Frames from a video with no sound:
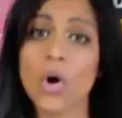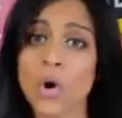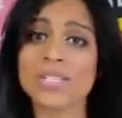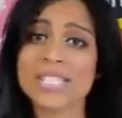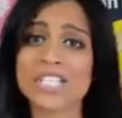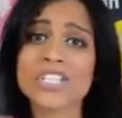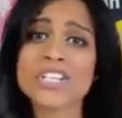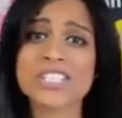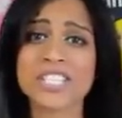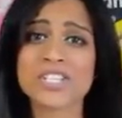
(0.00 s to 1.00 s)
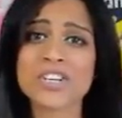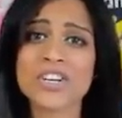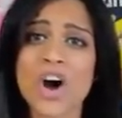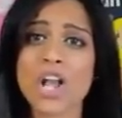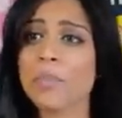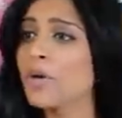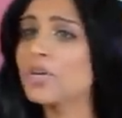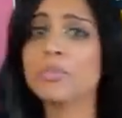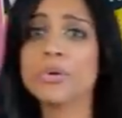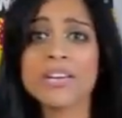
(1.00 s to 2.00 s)
Oh, is that your little sister all up on
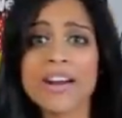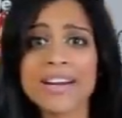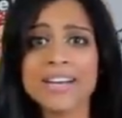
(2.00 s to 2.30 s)
your booty right